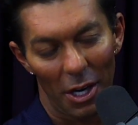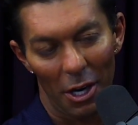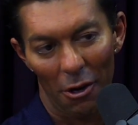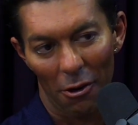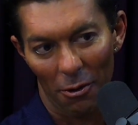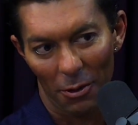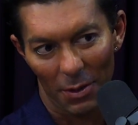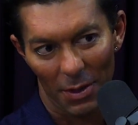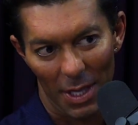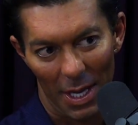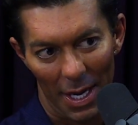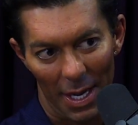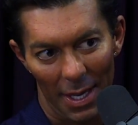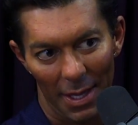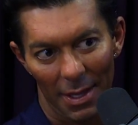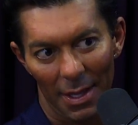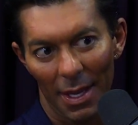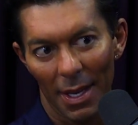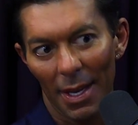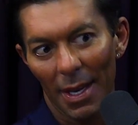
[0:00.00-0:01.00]
De Niro's in
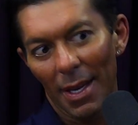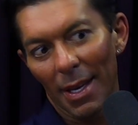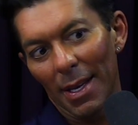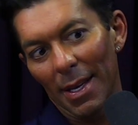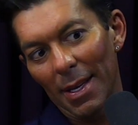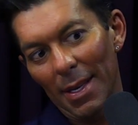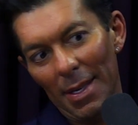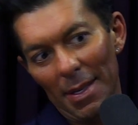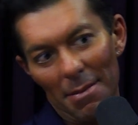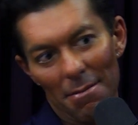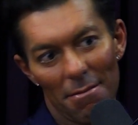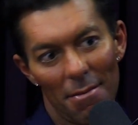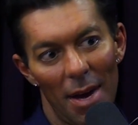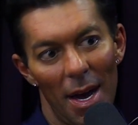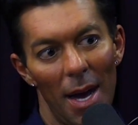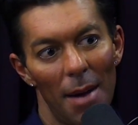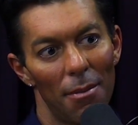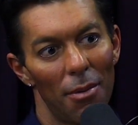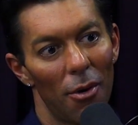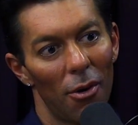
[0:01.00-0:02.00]
it.
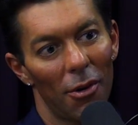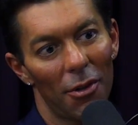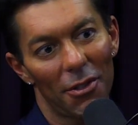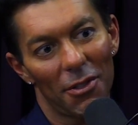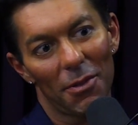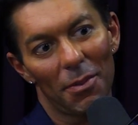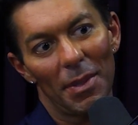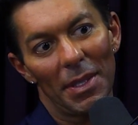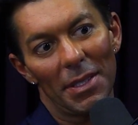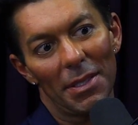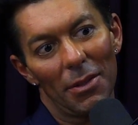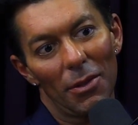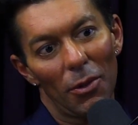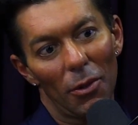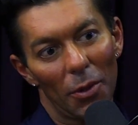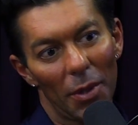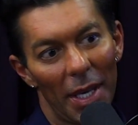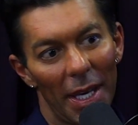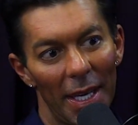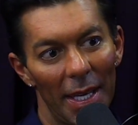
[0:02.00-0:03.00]
Mob boss meets a
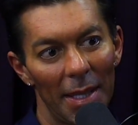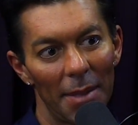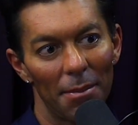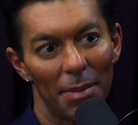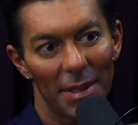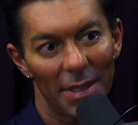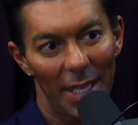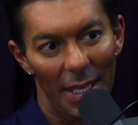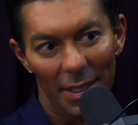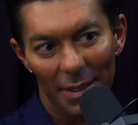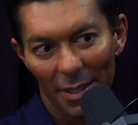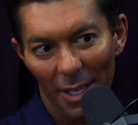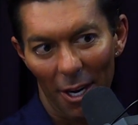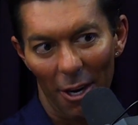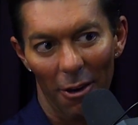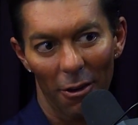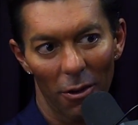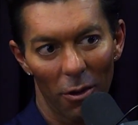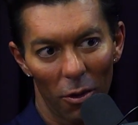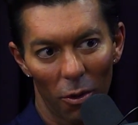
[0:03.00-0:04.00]
little kid, but takes
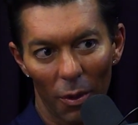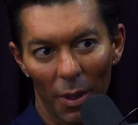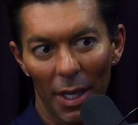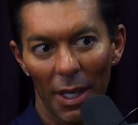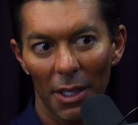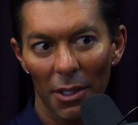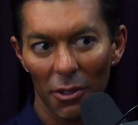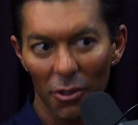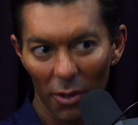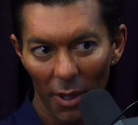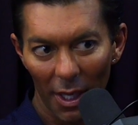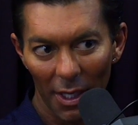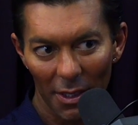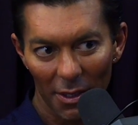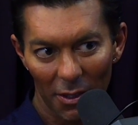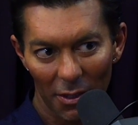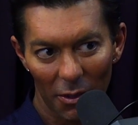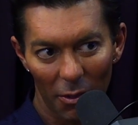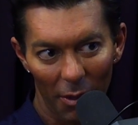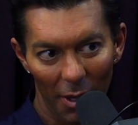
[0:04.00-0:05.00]
care of the little kid.
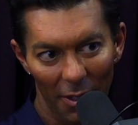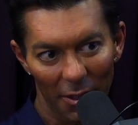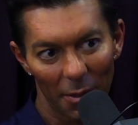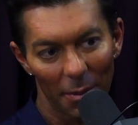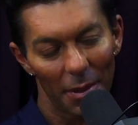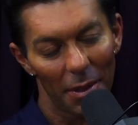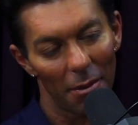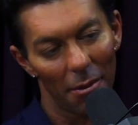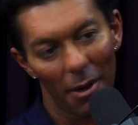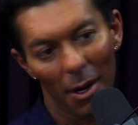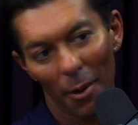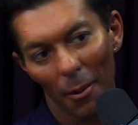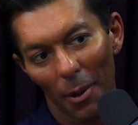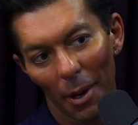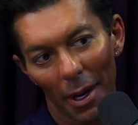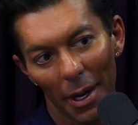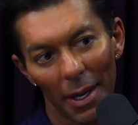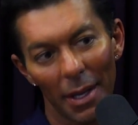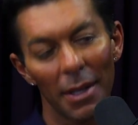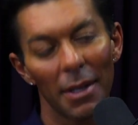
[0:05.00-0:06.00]
Tries to direct him in the right
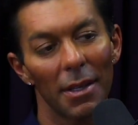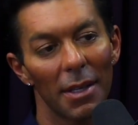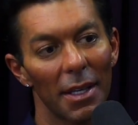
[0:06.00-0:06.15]
way.